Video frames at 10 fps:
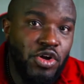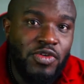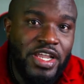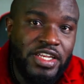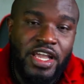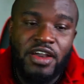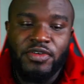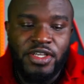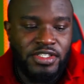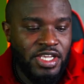right now
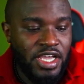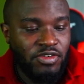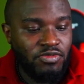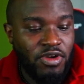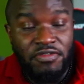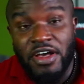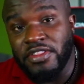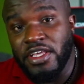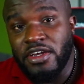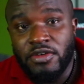it's kind of rough out
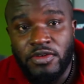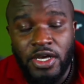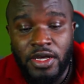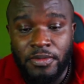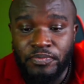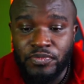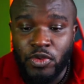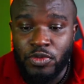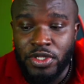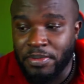there
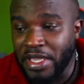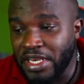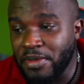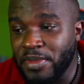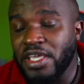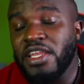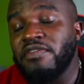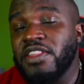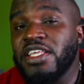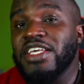with the pandemic and
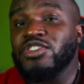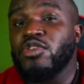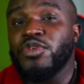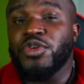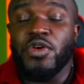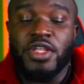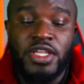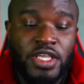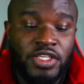everything that's going on.